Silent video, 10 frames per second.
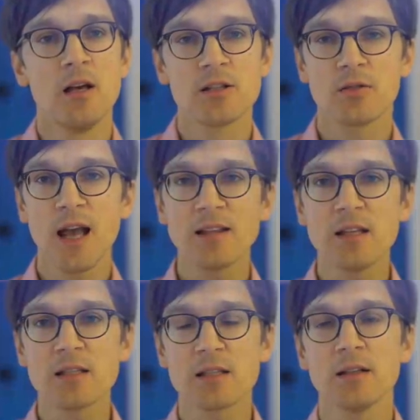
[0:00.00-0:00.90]
So that
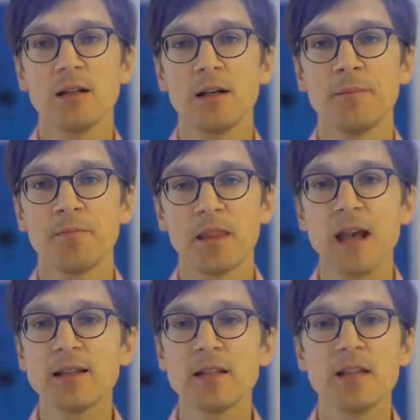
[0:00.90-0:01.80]
is um,
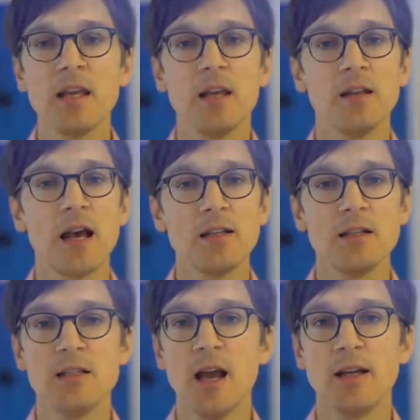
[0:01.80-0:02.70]
that is the that
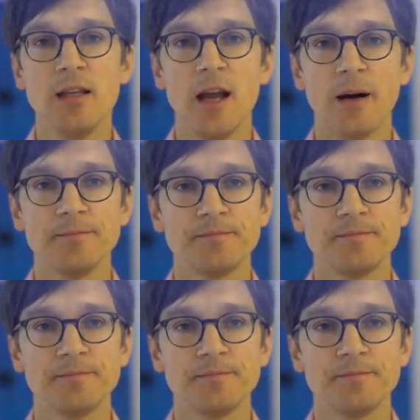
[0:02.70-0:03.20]
is the idea.